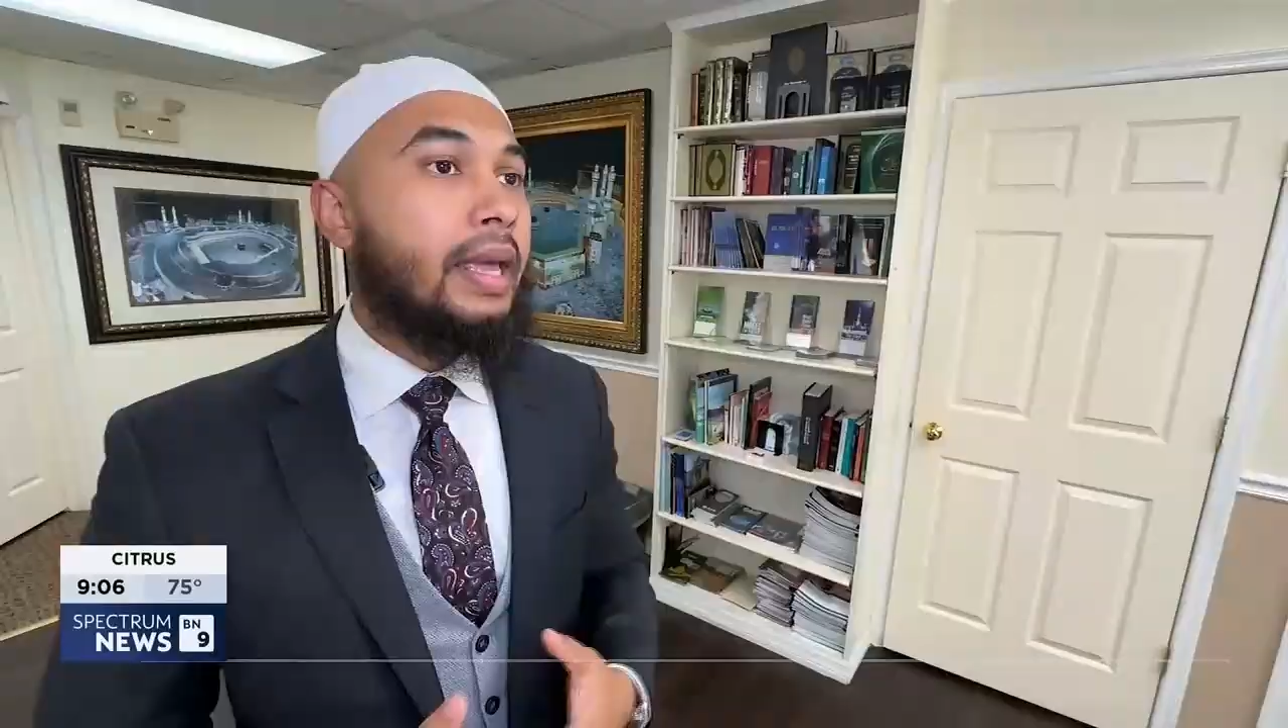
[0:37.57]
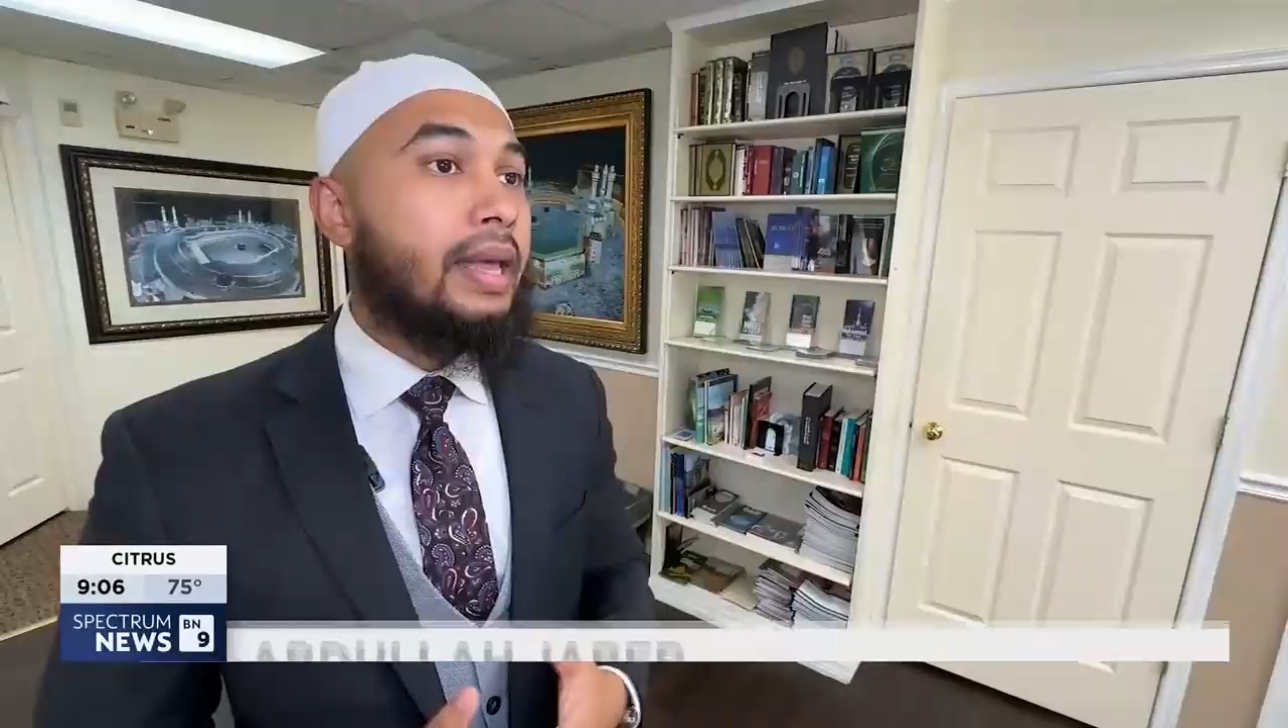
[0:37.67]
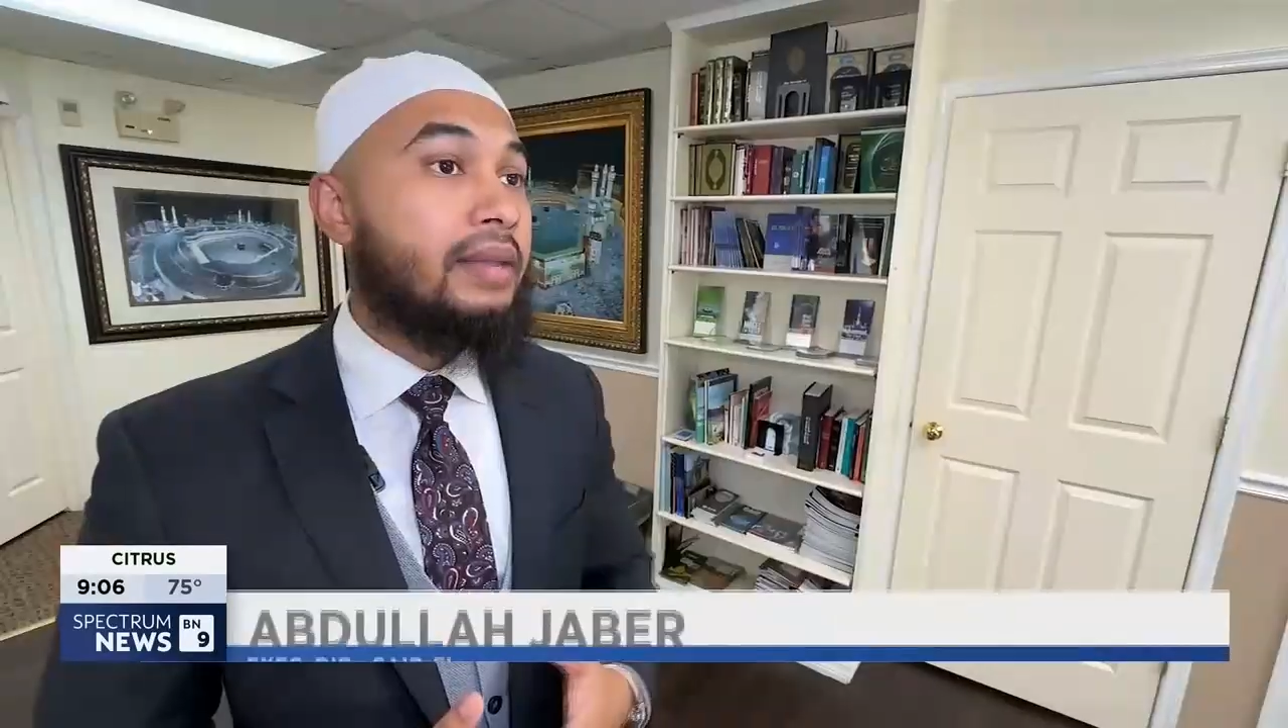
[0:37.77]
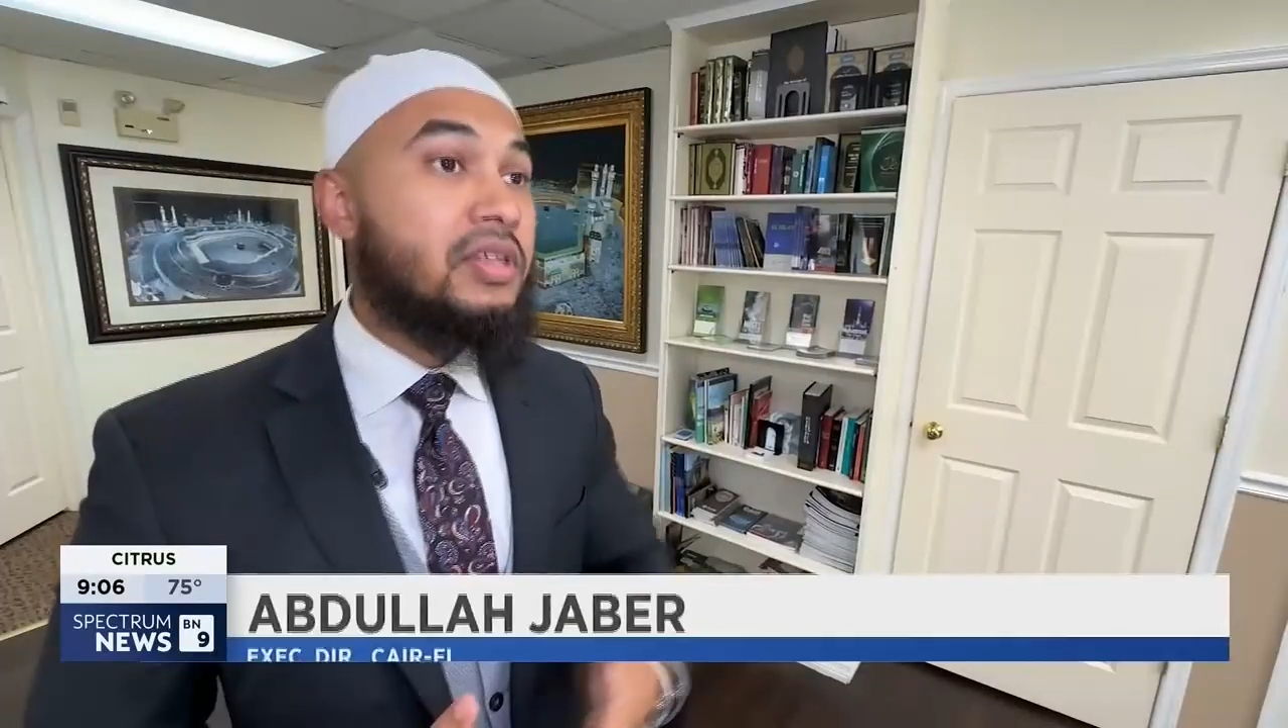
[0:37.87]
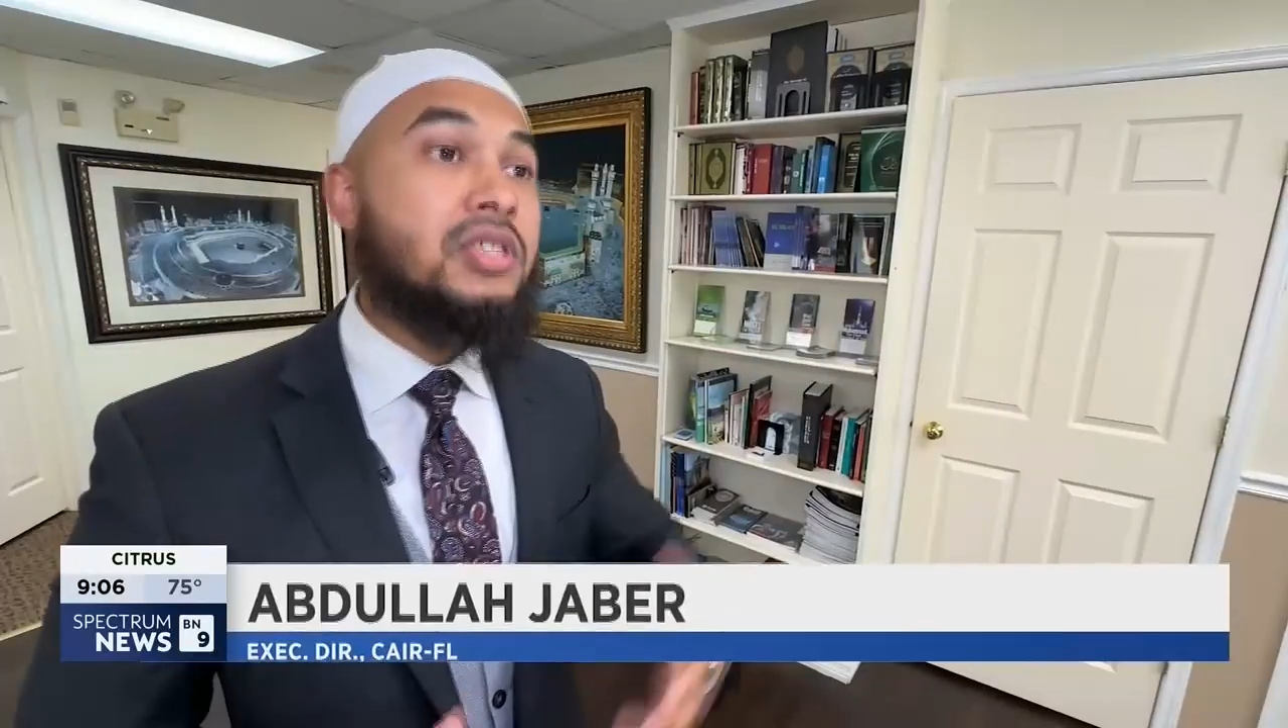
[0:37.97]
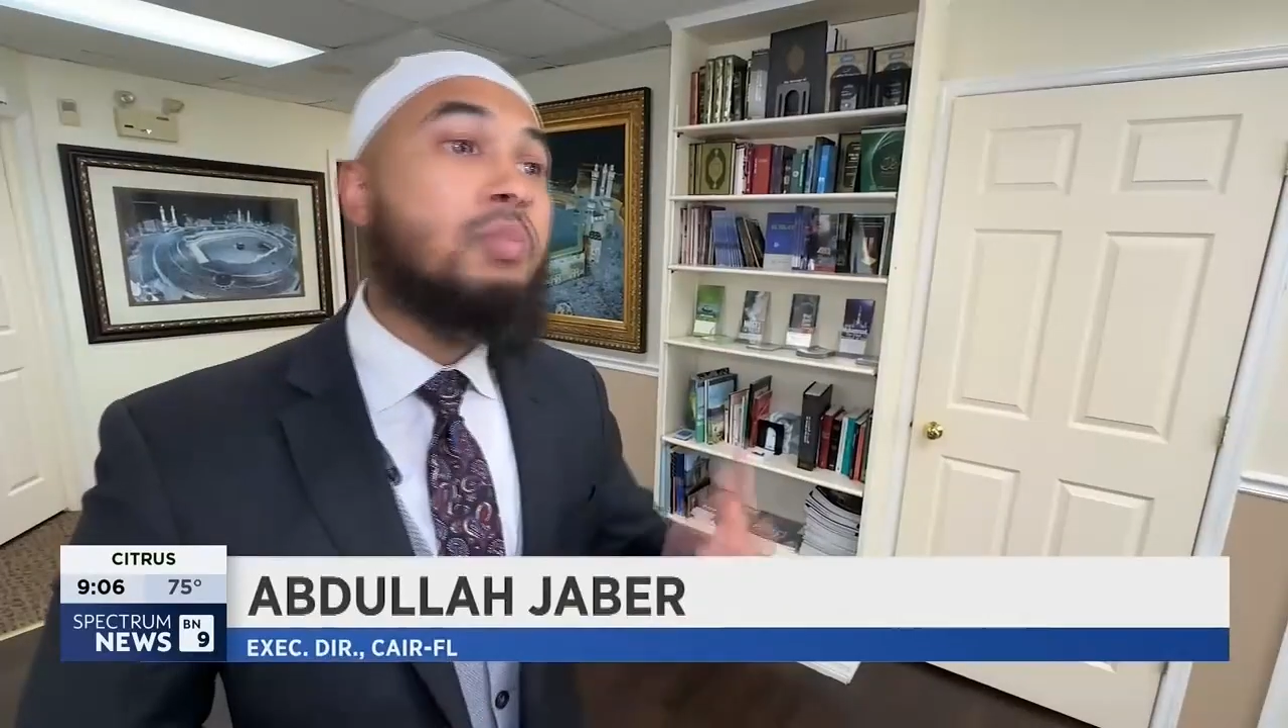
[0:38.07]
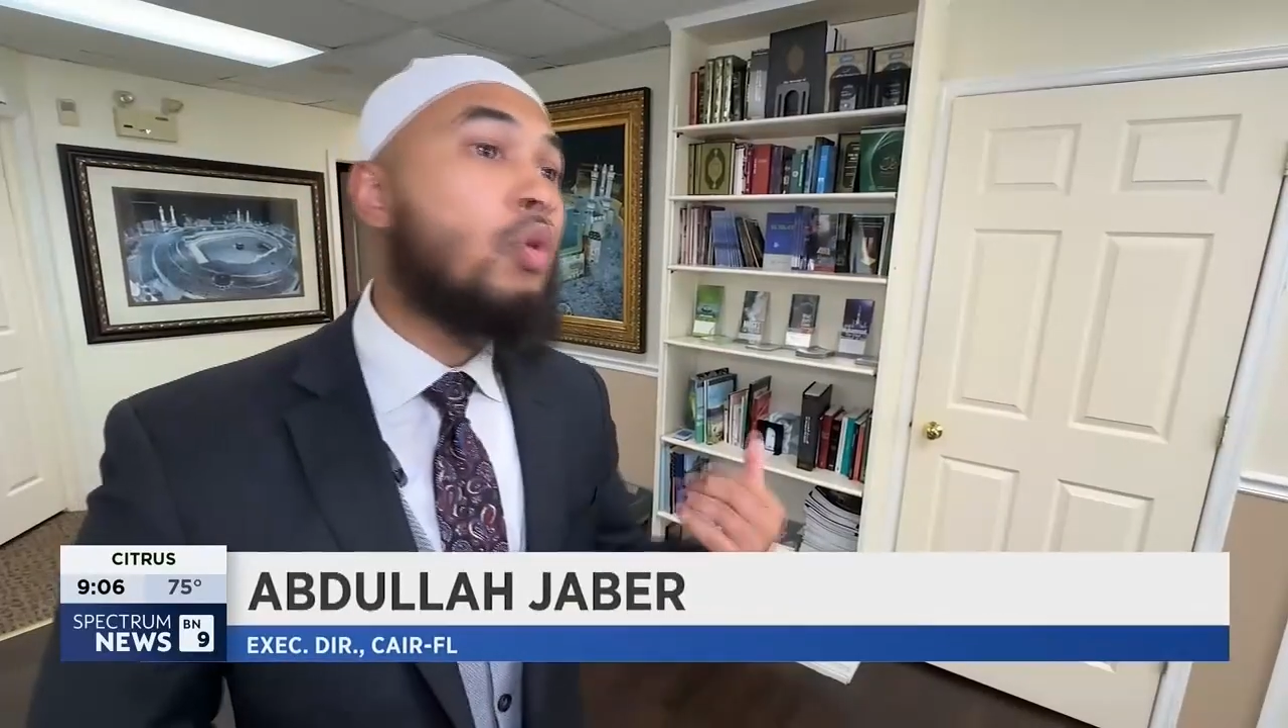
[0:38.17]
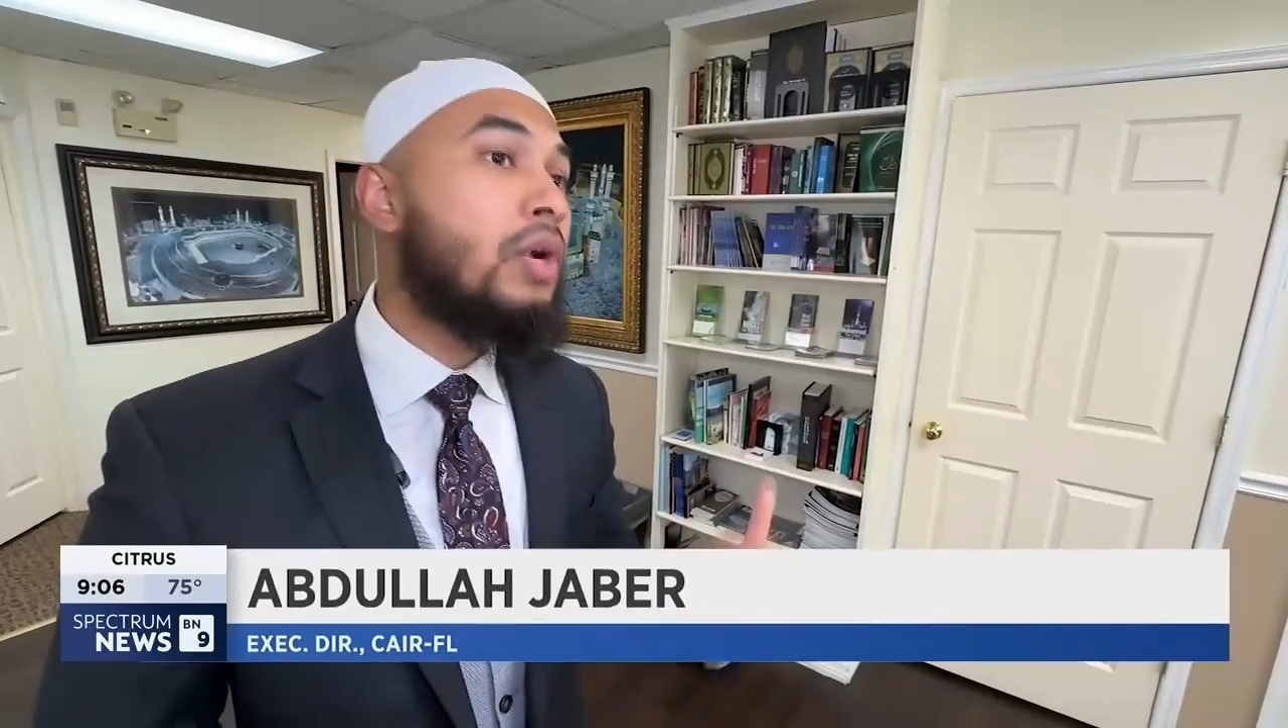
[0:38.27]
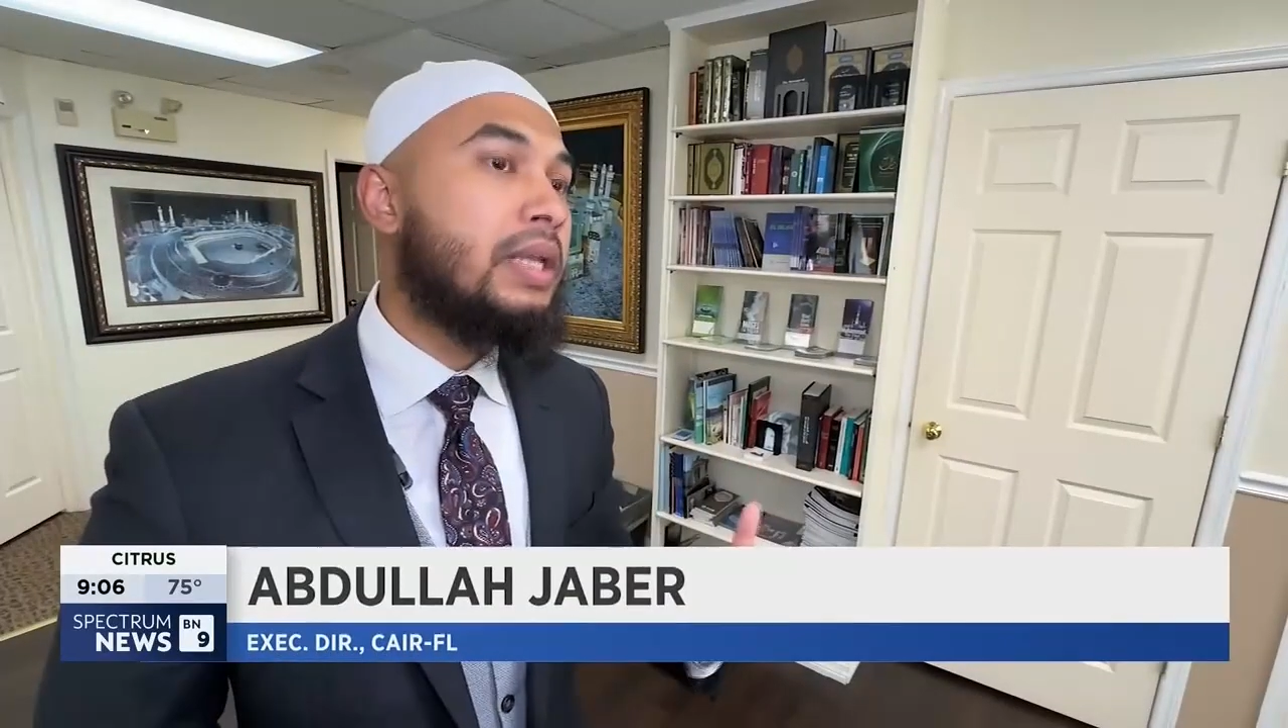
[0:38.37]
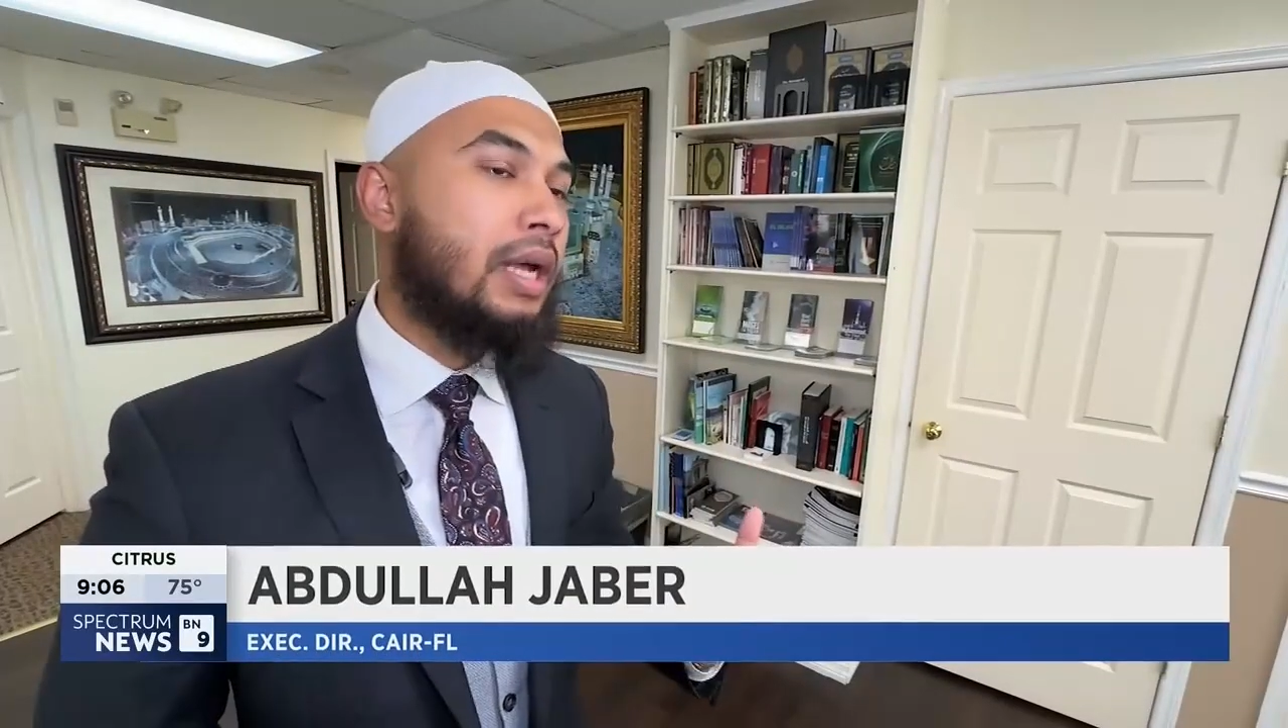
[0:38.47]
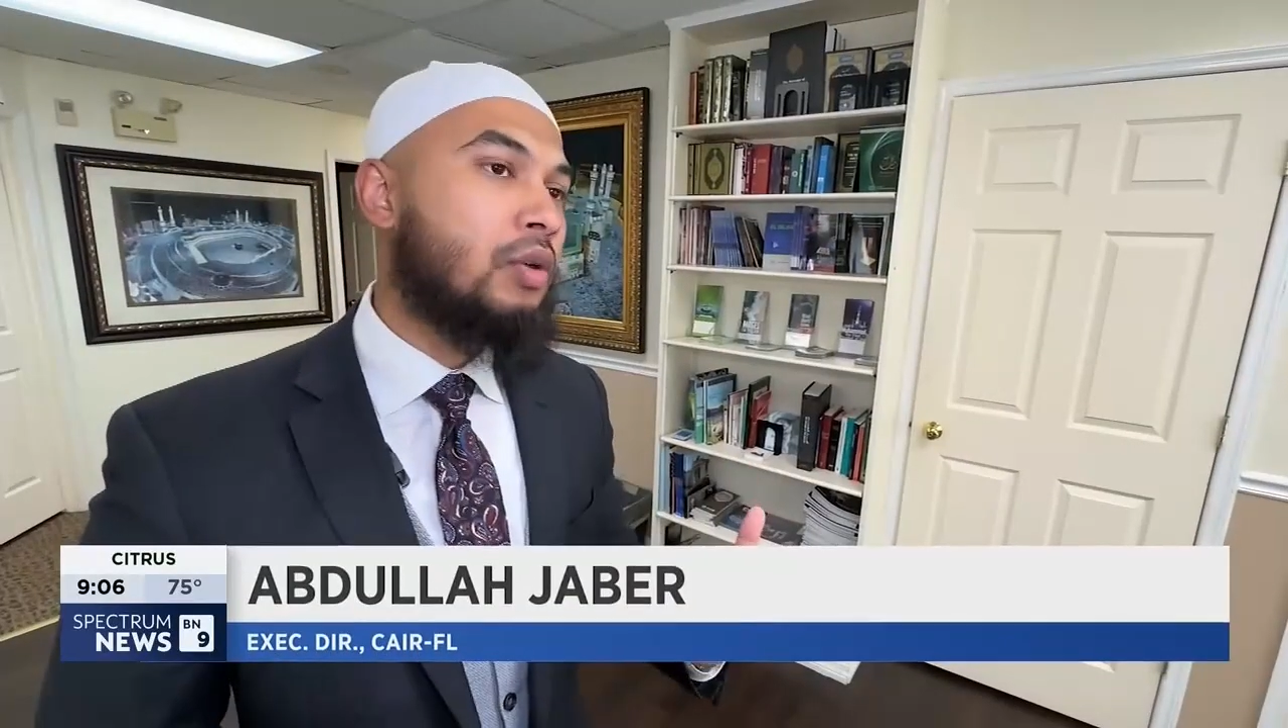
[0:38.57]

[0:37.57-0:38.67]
And this morning